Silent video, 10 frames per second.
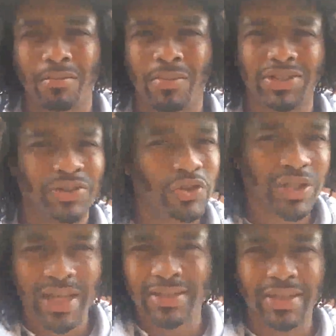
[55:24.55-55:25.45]
My
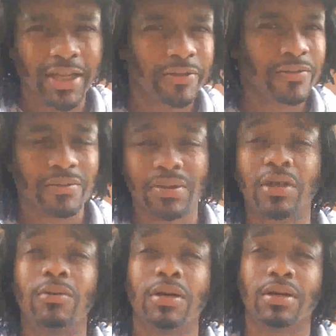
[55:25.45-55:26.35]
children ain't safe. You
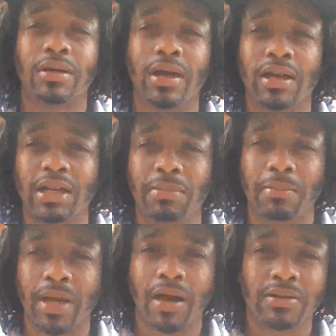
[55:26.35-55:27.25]
know what? I need my
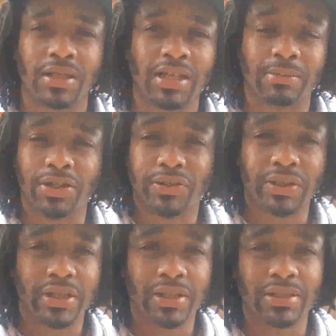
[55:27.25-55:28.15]
mountains. I need my
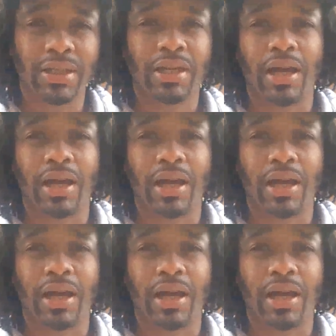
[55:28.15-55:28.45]
trees.